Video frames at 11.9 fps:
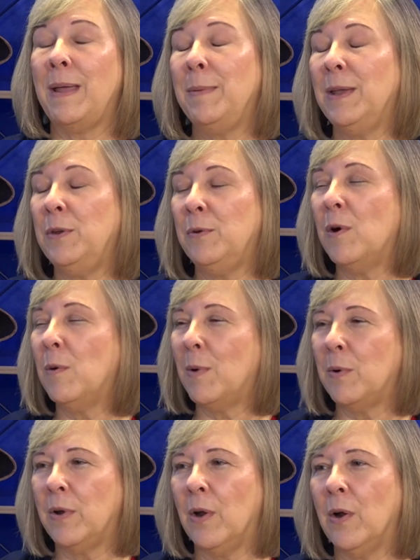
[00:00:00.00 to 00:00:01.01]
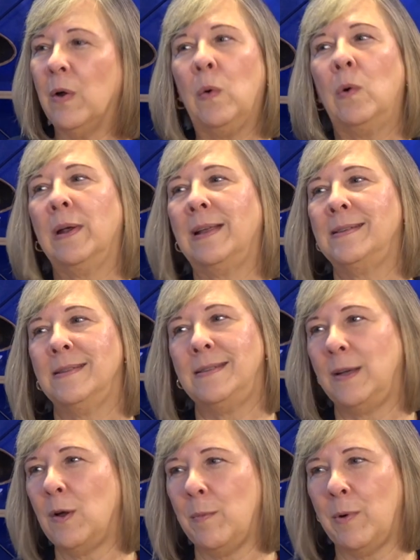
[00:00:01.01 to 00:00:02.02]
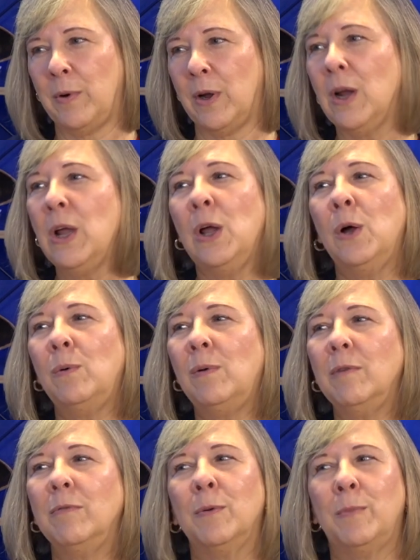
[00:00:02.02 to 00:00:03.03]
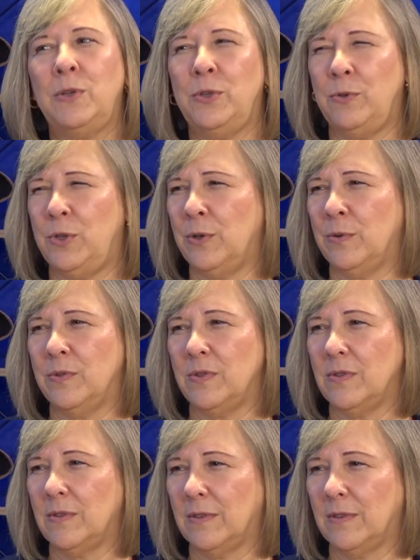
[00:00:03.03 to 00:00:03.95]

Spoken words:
maybe a new homeowner or an existing homeowner, what room would you choose?